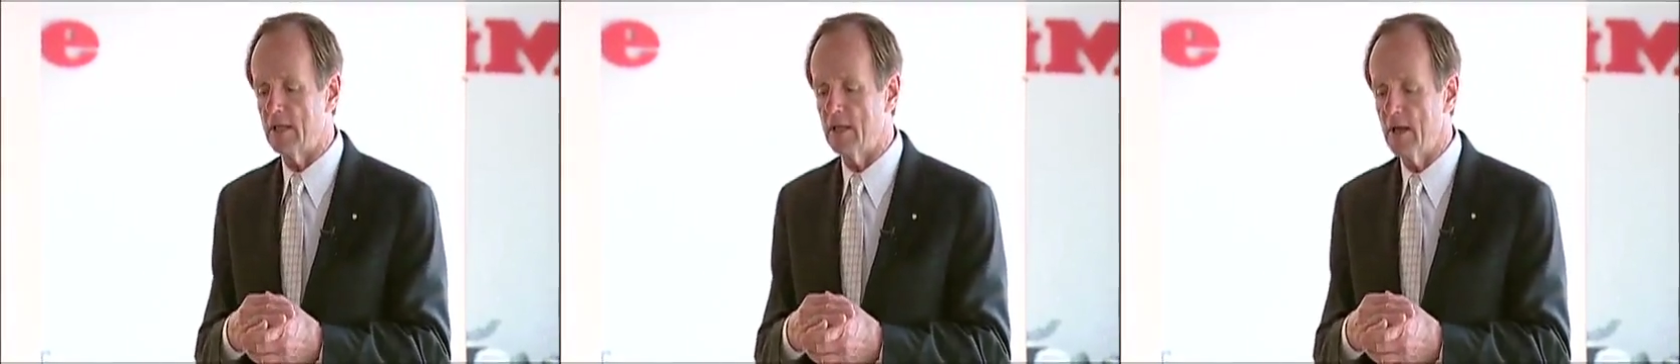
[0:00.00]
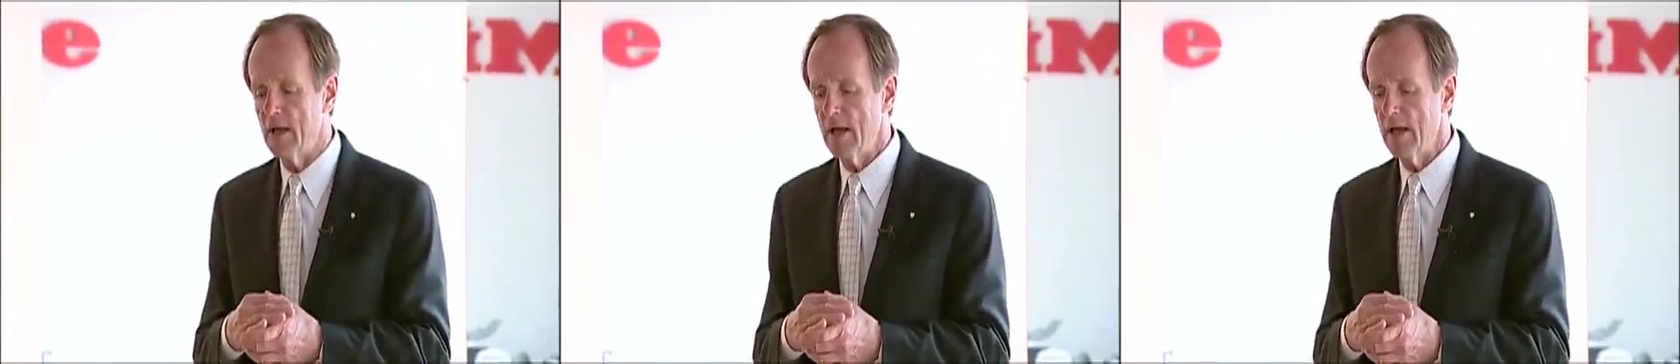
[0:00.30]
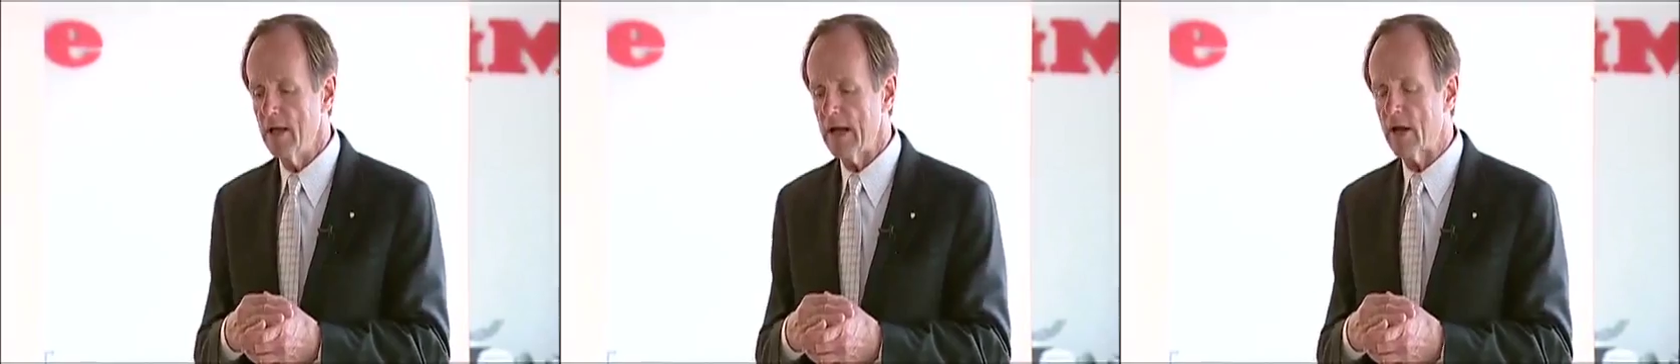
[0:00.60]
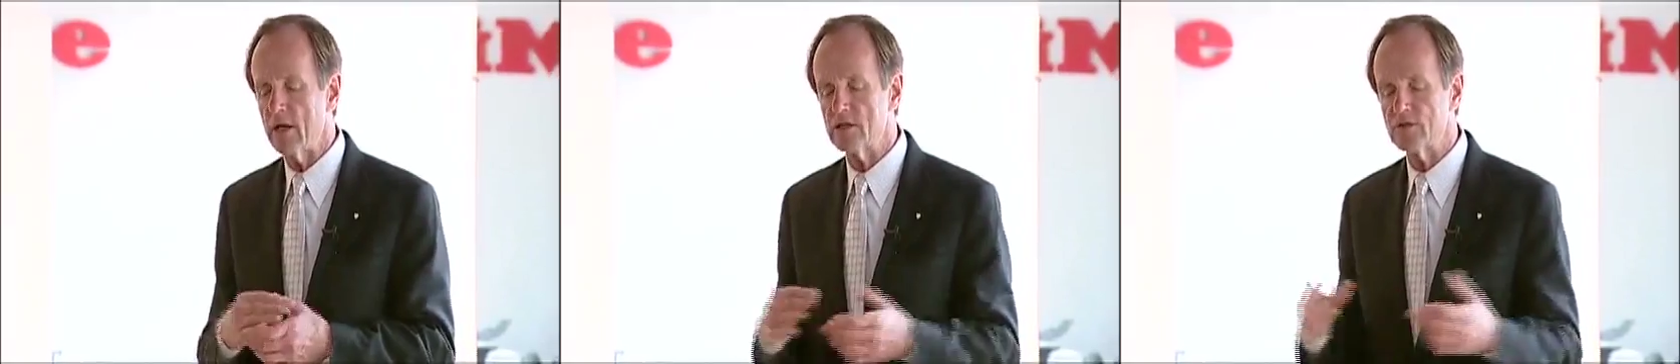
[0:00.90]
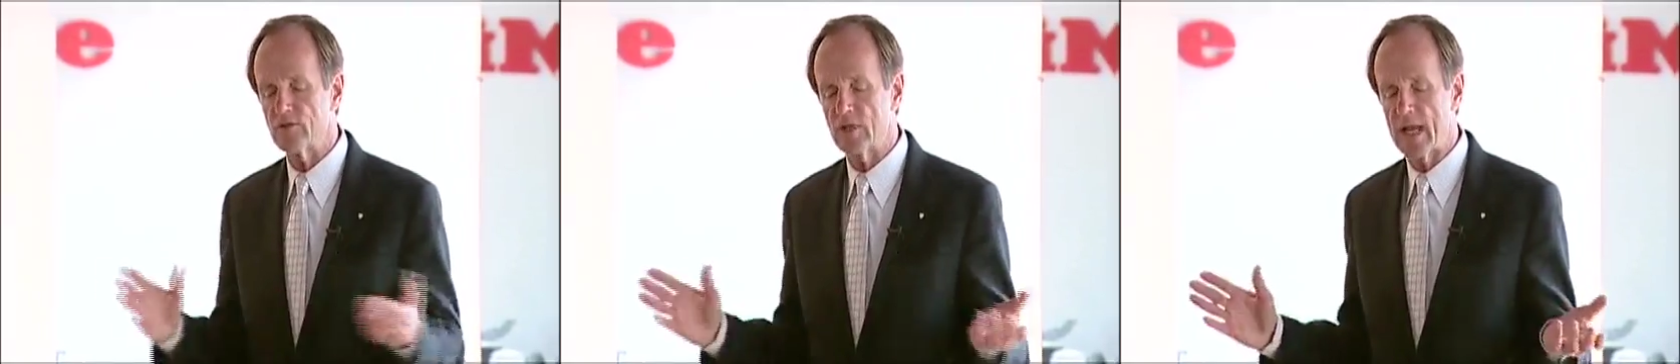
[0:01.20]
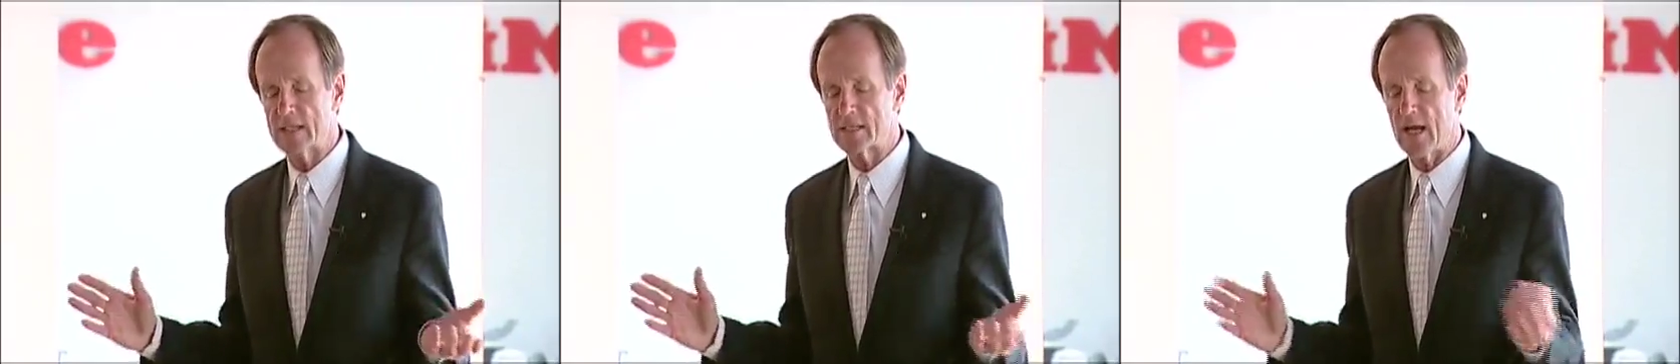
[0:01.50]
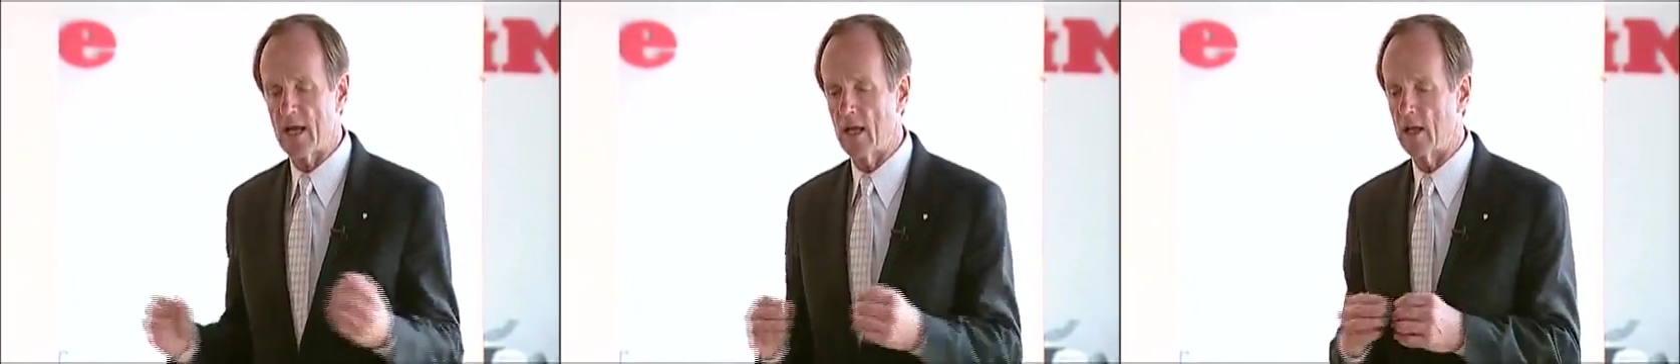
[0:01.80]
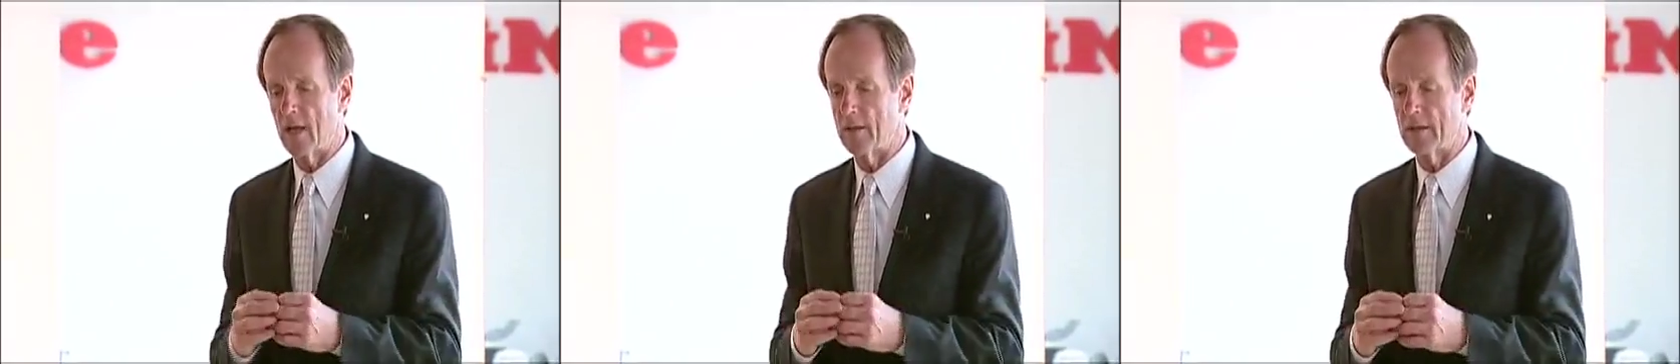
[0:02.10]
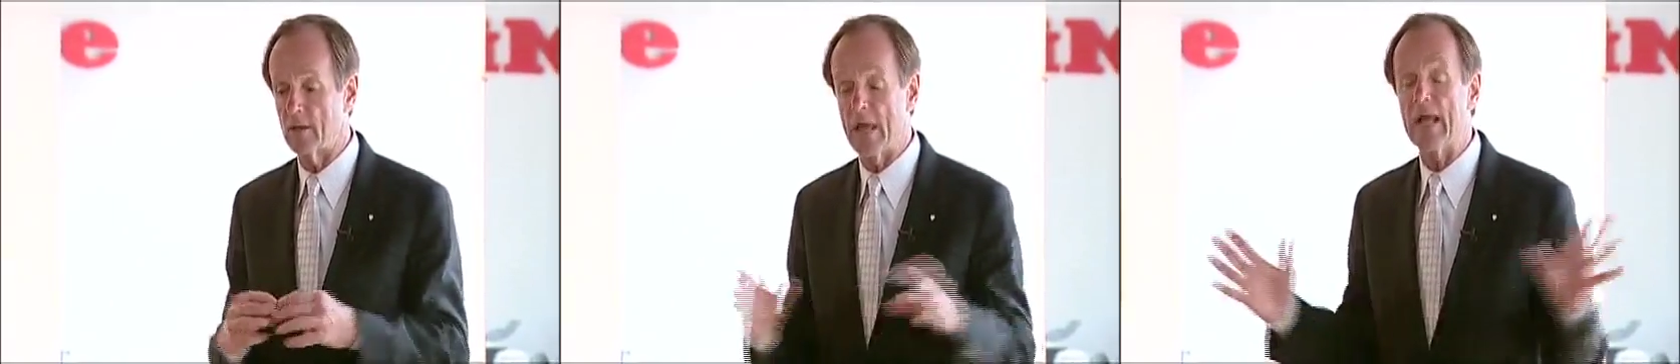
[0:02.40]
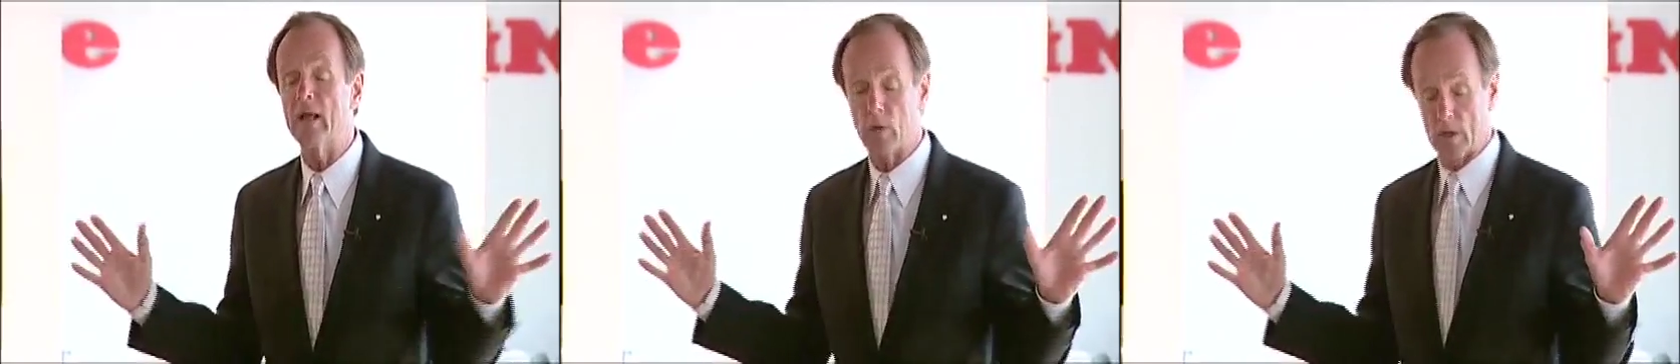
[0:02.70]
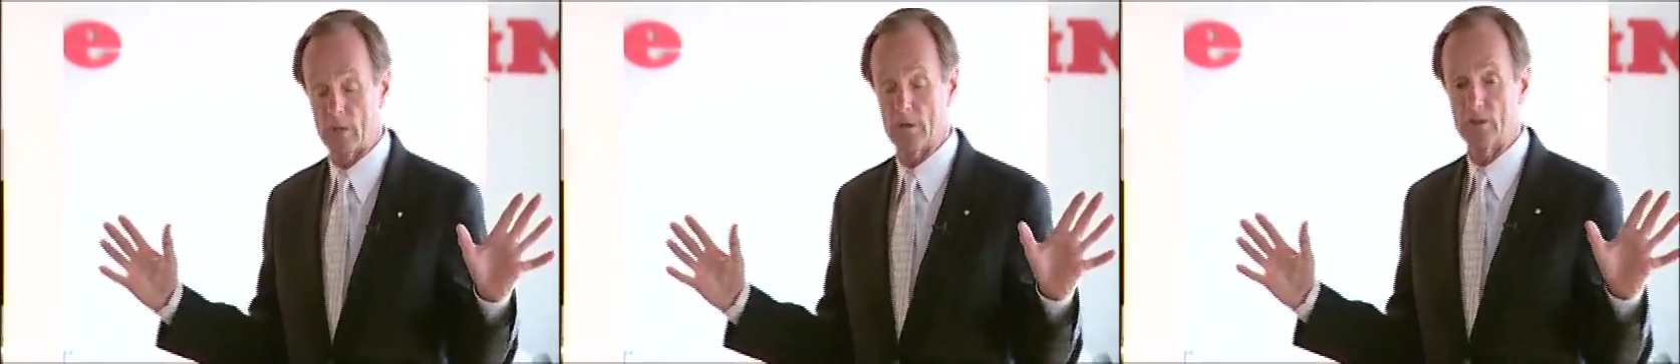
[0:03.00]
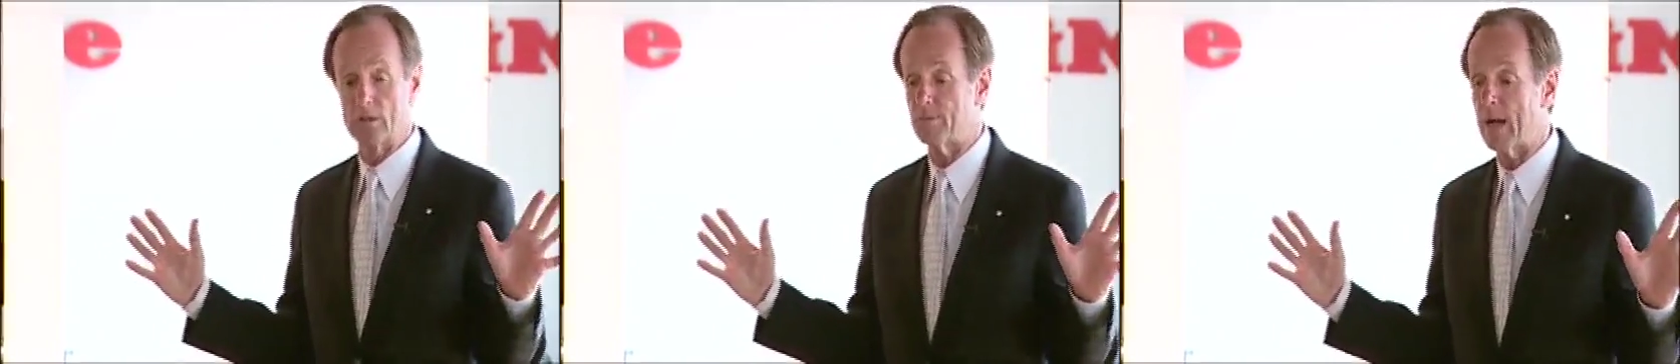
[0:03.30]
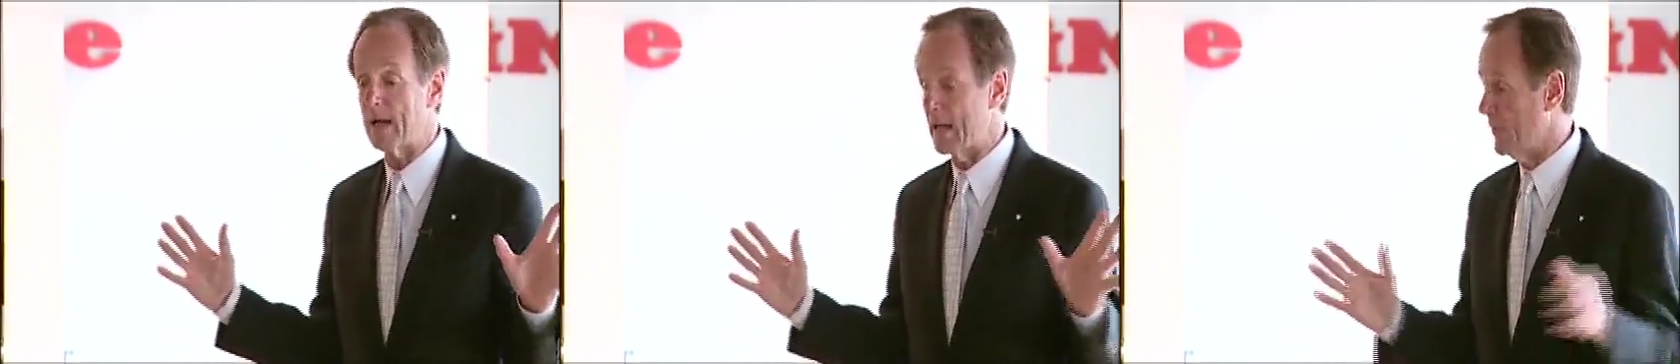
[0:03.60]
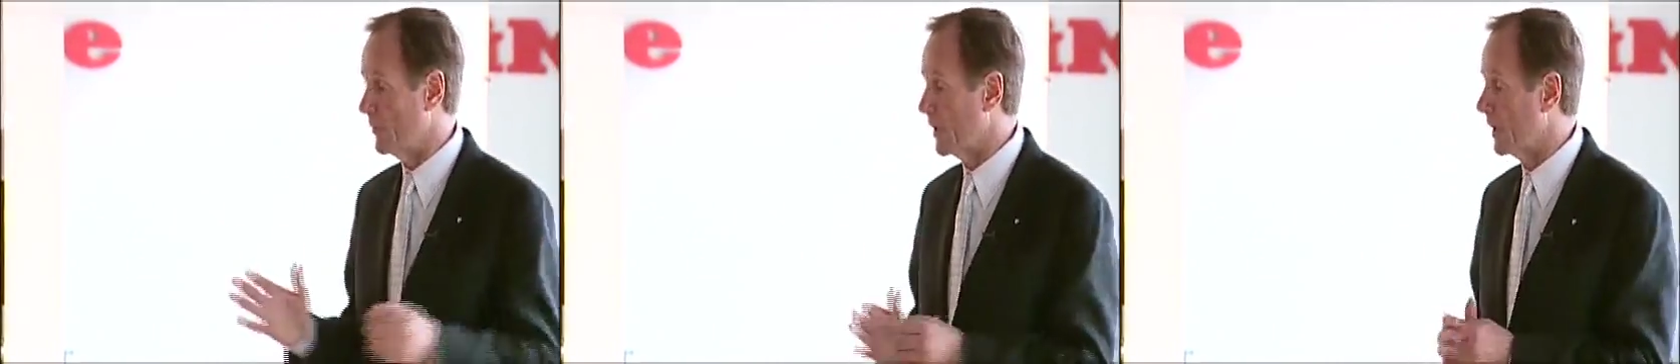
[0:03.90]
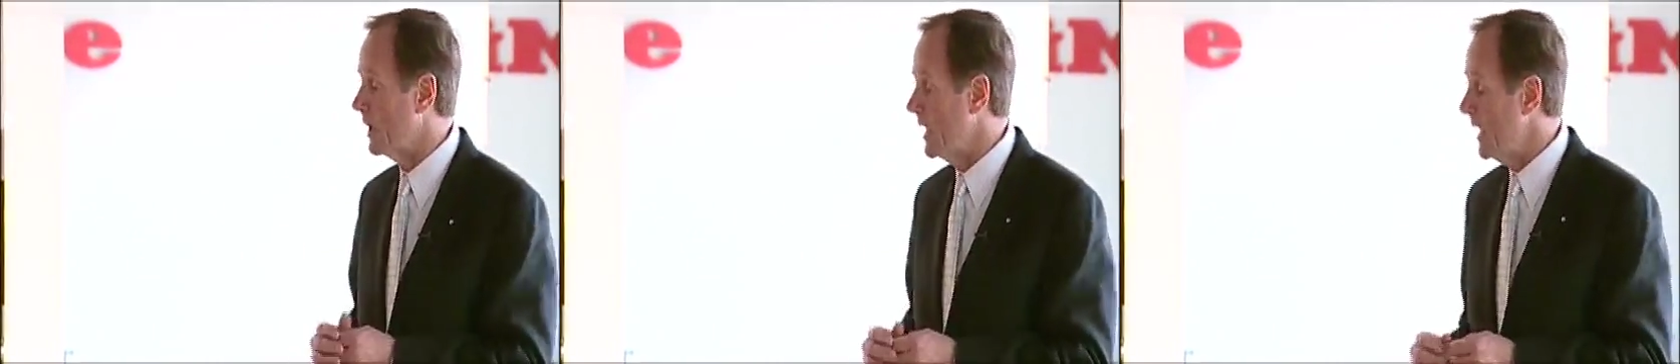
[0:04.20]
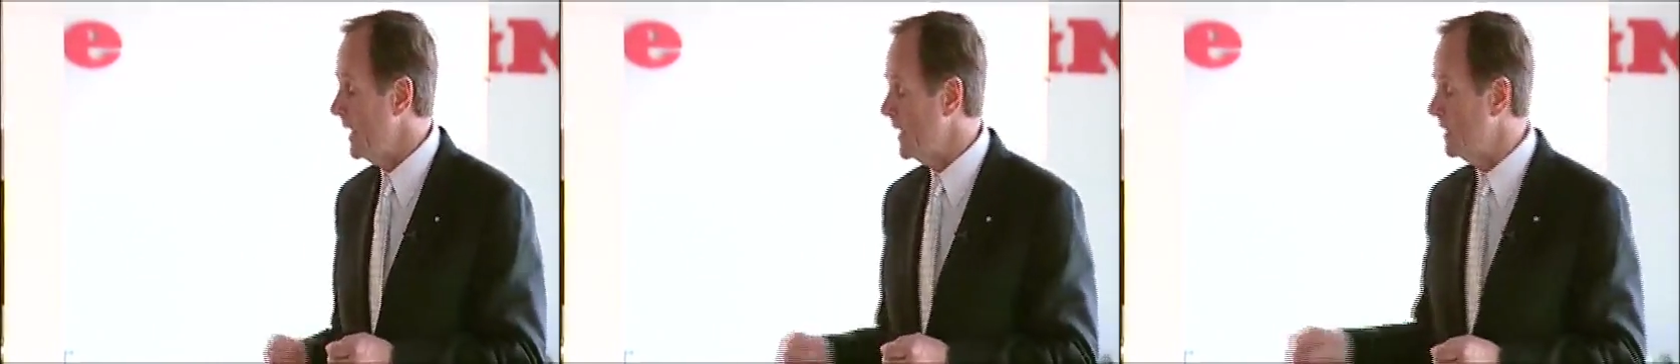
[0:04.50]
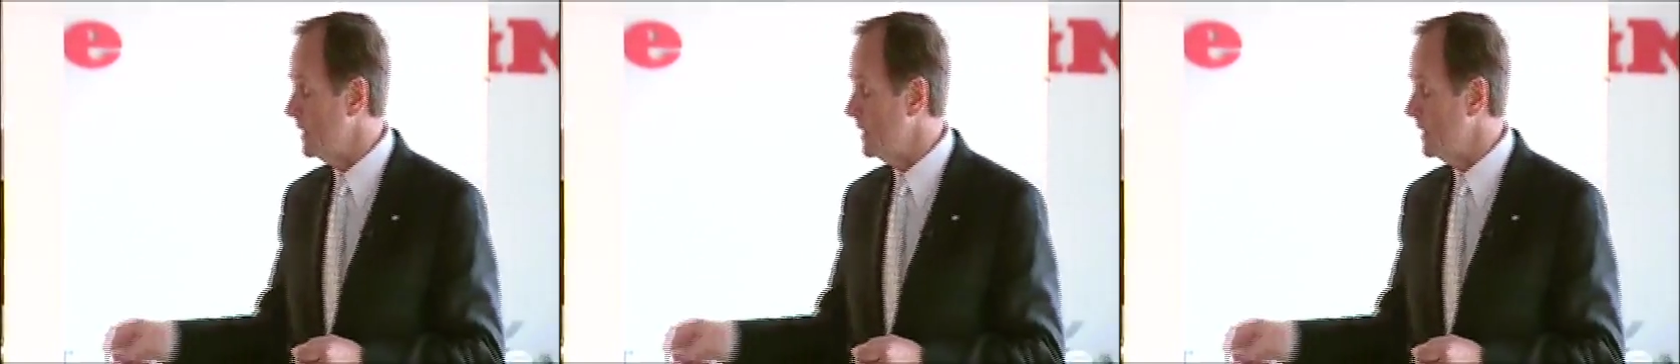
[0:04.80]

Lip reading: The areas of glass tile, I mean, anywhere, just about anywhere.